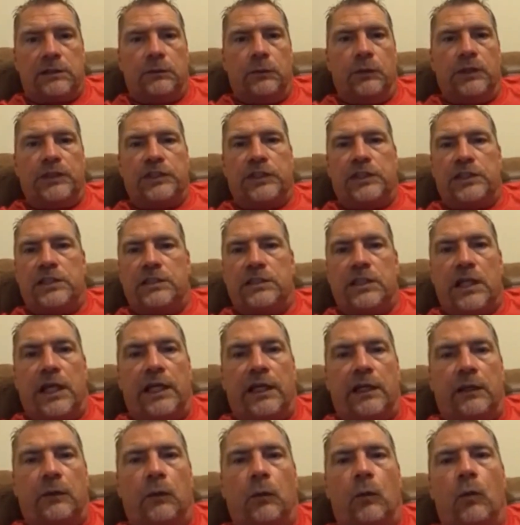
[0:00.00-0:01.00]
which is
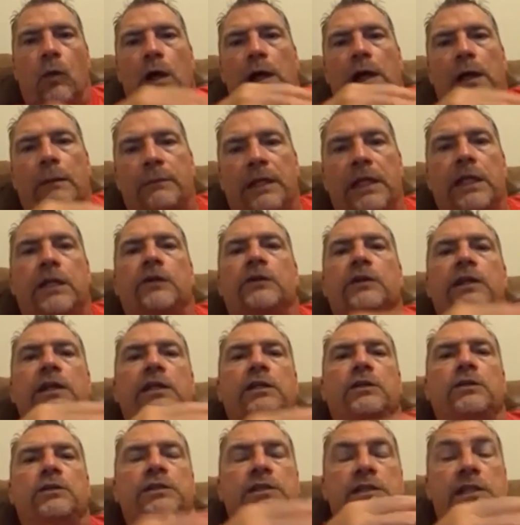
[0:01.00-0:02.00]
like, what I'm
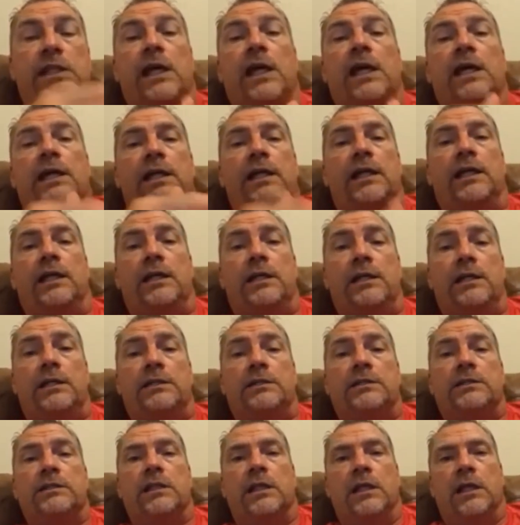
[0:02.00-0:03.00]
hearing you say
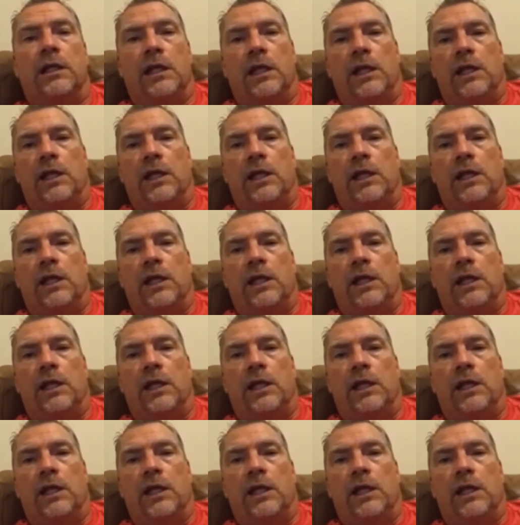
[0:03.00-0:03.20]
is